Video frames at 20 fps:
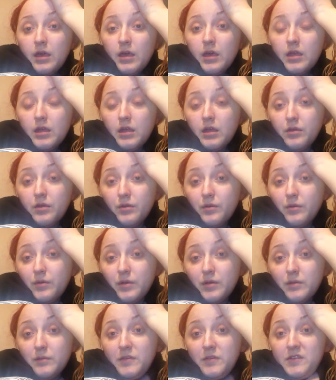And I don't
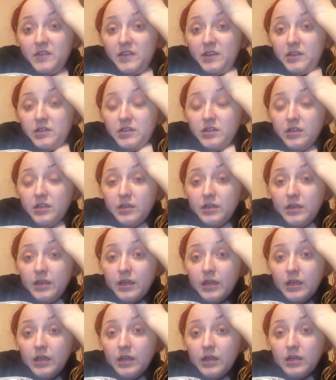want to be sectioned
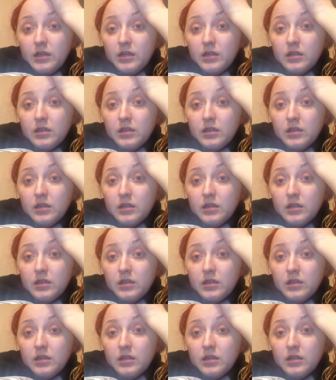again.